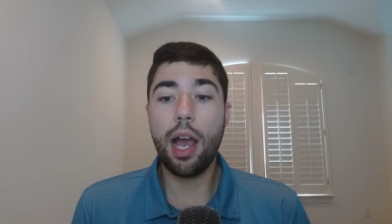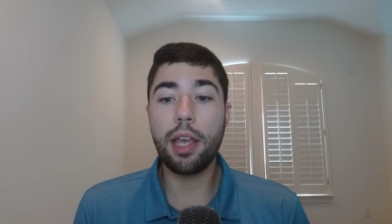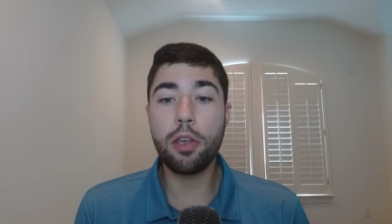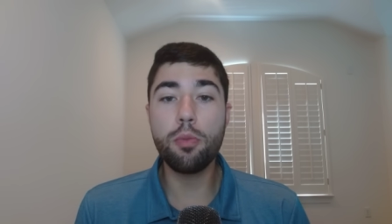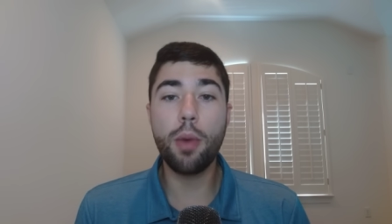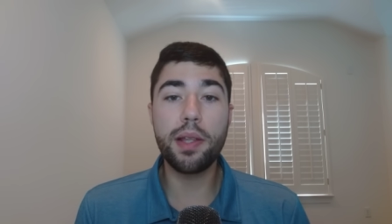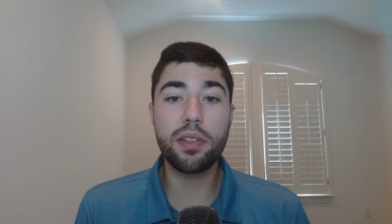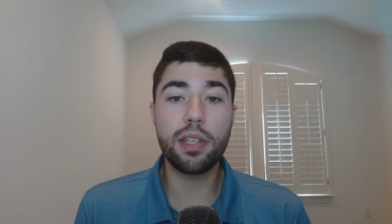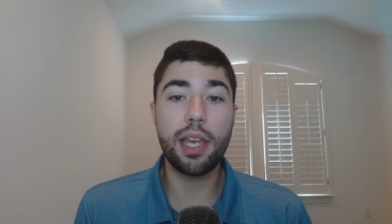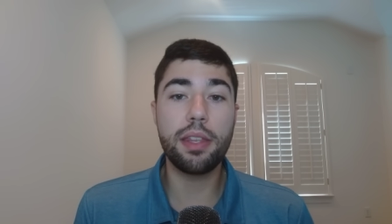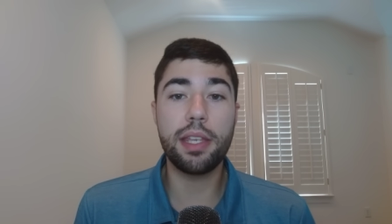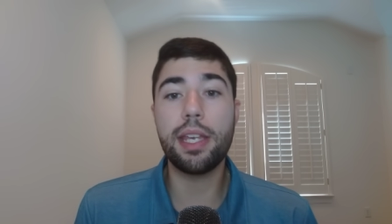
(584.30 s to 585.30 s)
you might
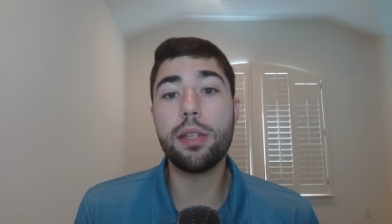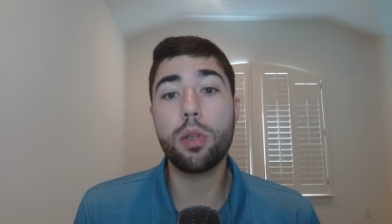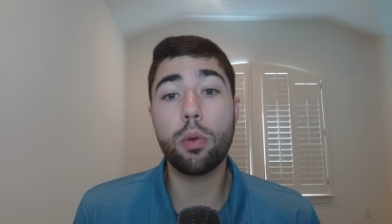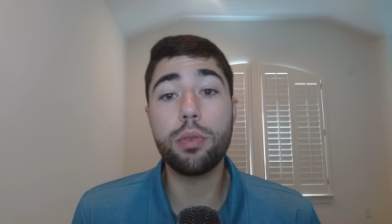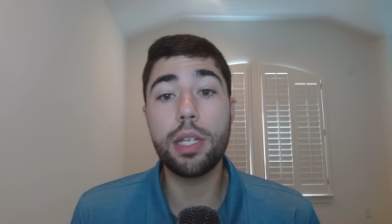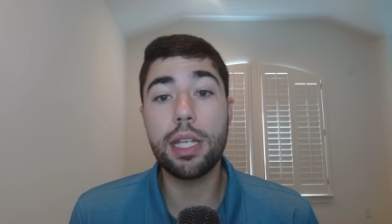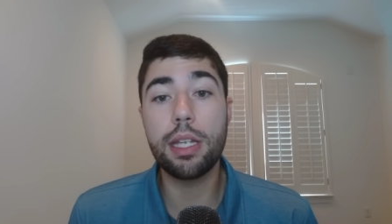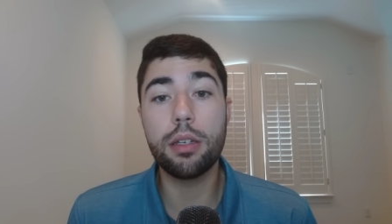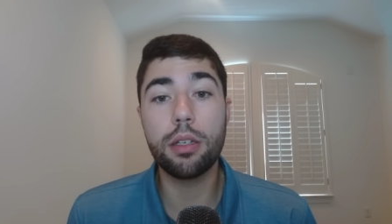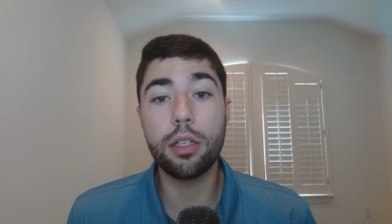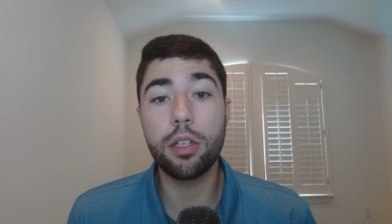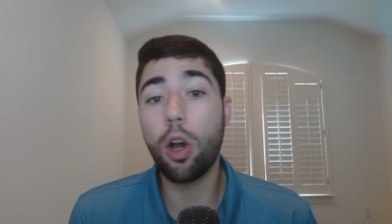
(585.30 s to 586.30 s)
say the Heat don't
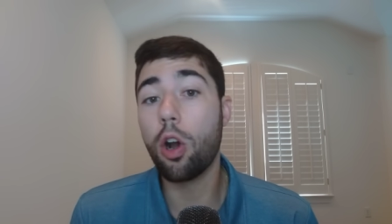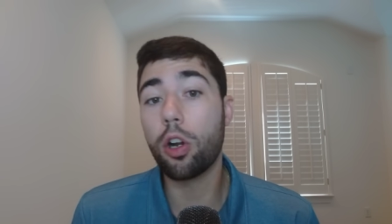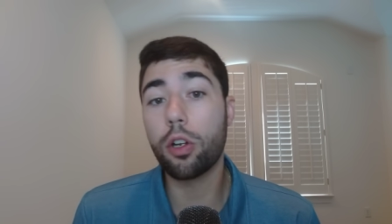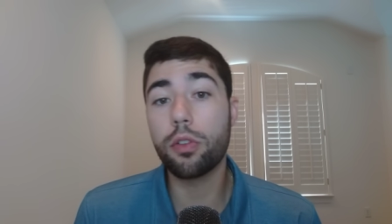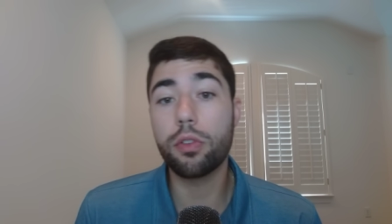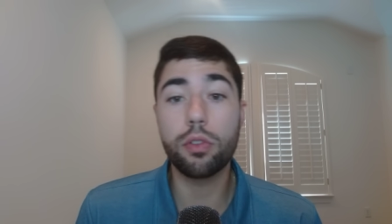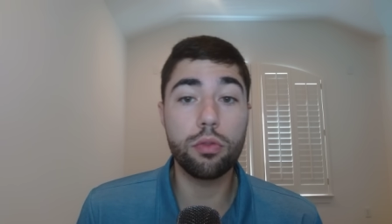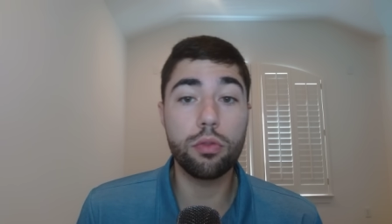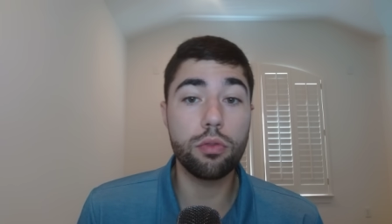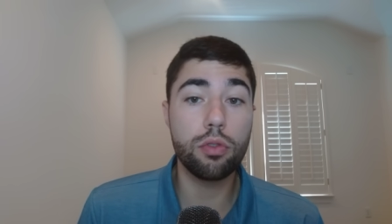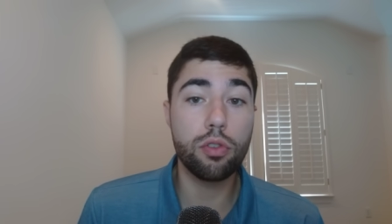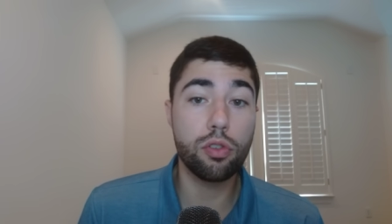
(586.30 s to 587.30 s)
need guards
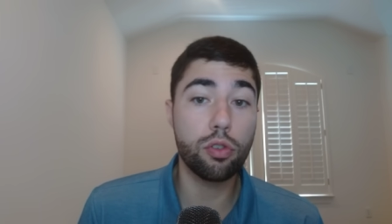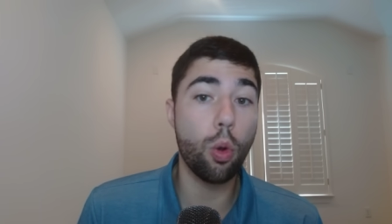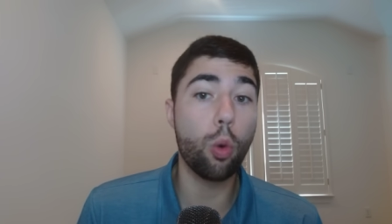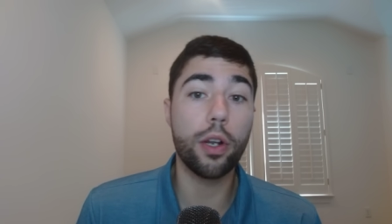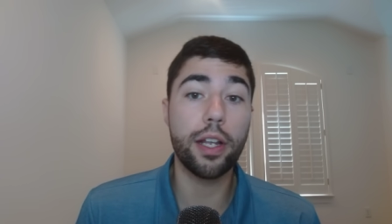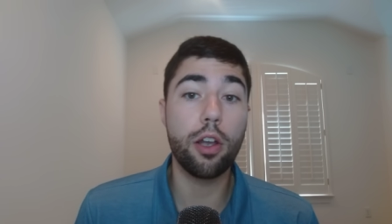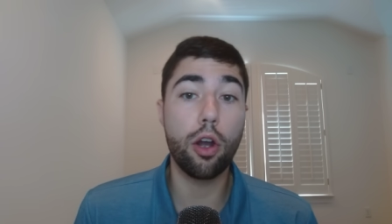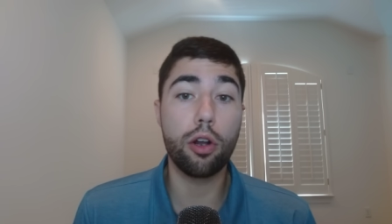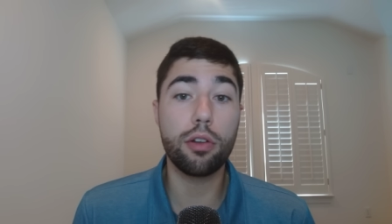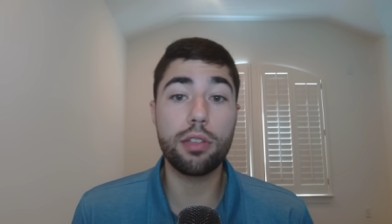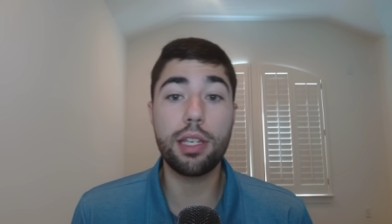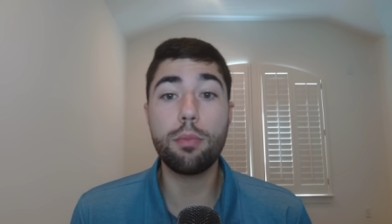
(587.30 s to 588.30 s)
and scoring
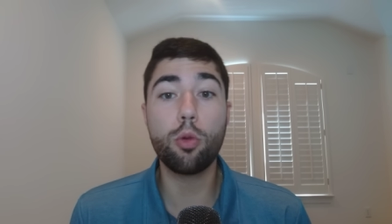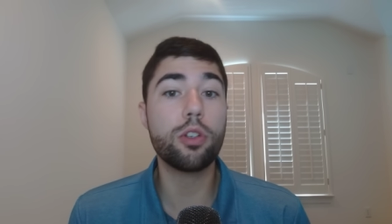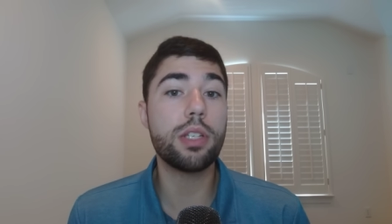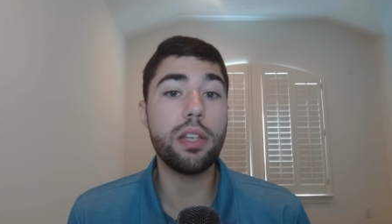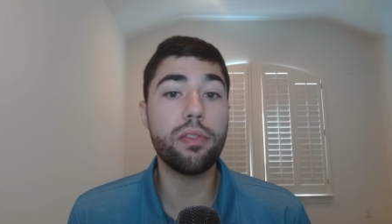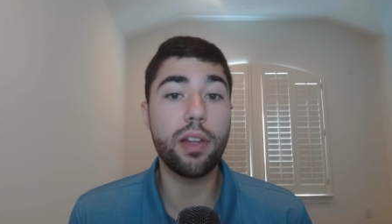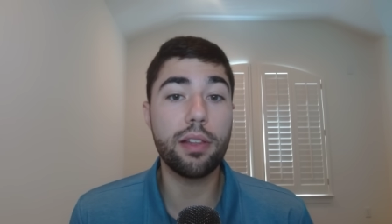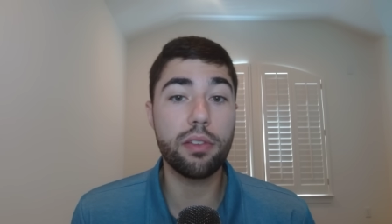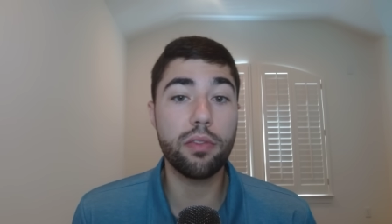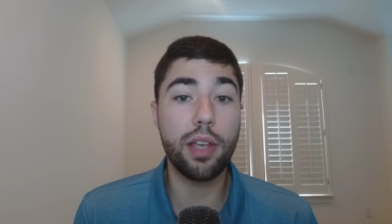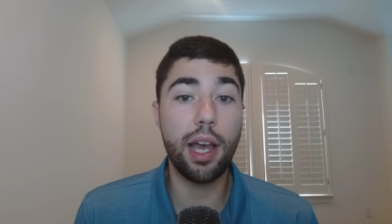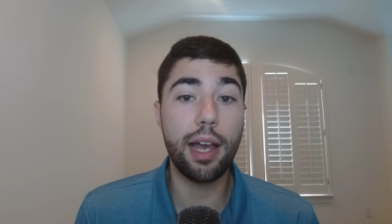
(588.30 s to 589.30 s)
guards, any more
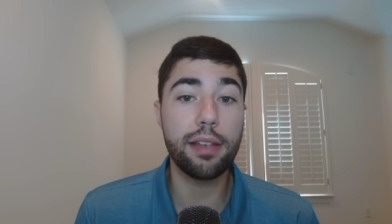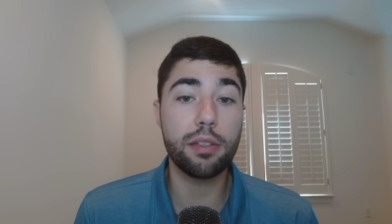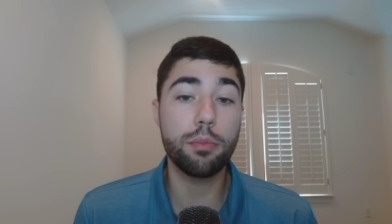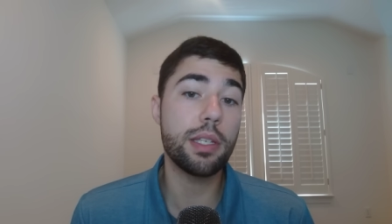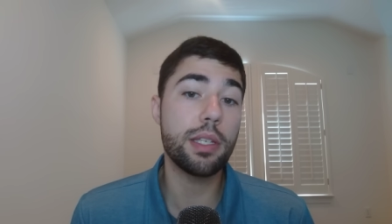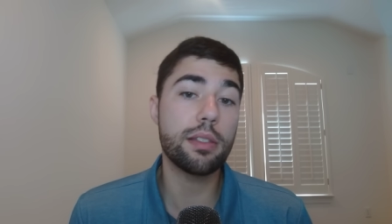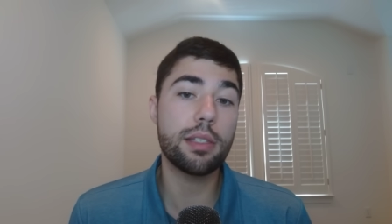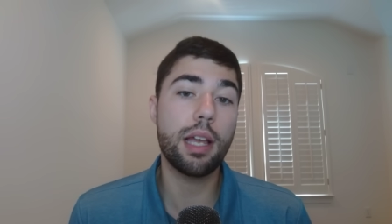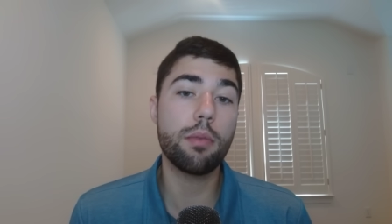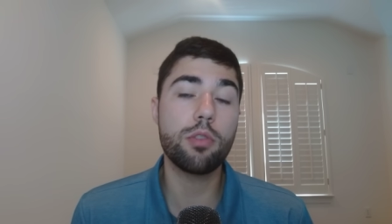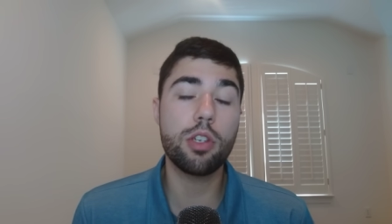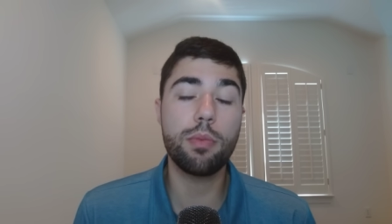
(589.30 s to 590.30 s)
defensive guys and pieces to
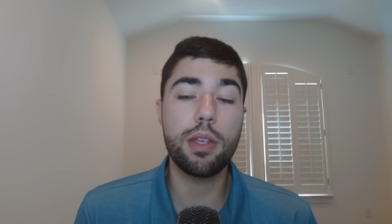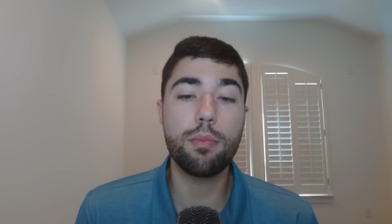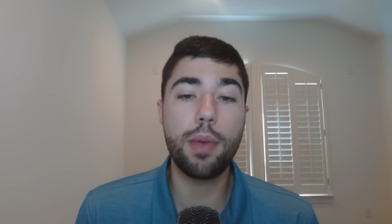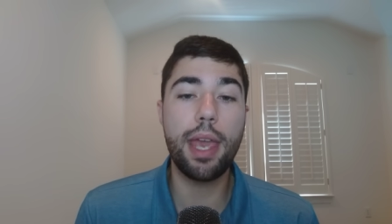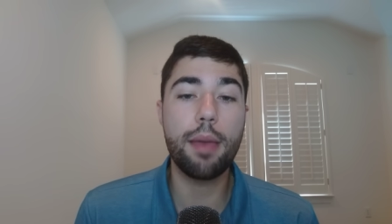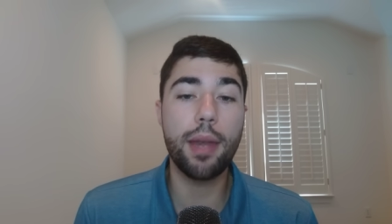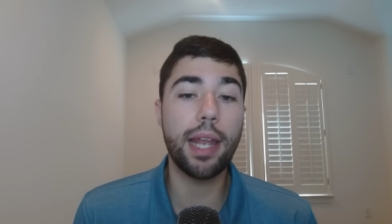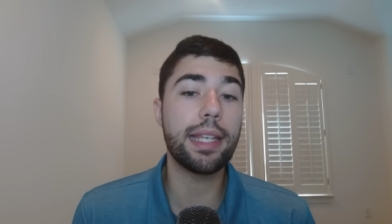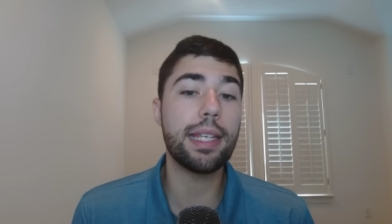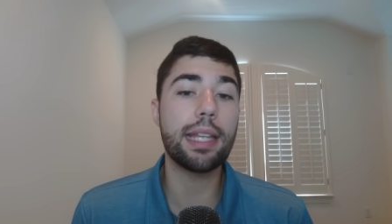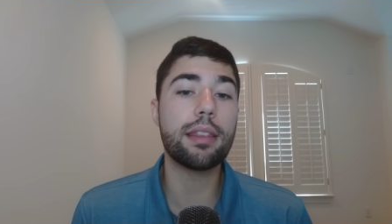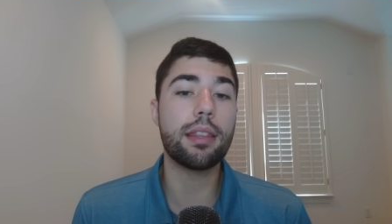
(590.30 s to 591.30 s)
help Jimmy and Bam, and I
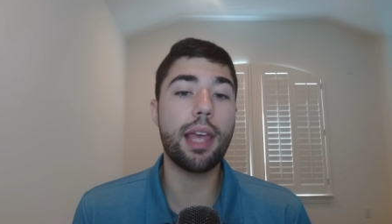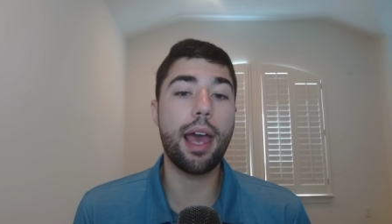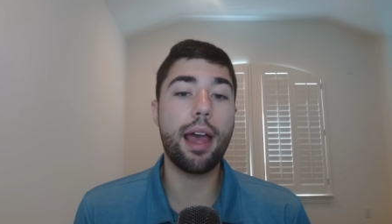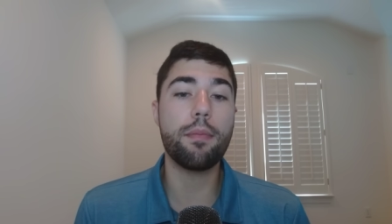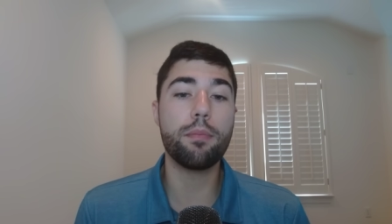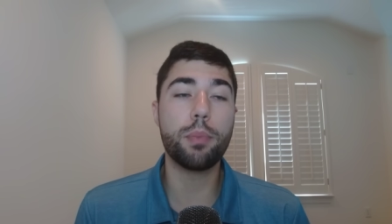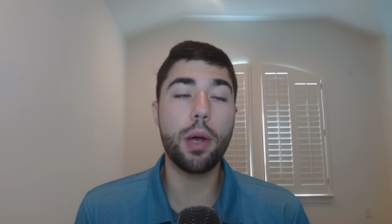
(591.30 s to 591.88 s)
get that.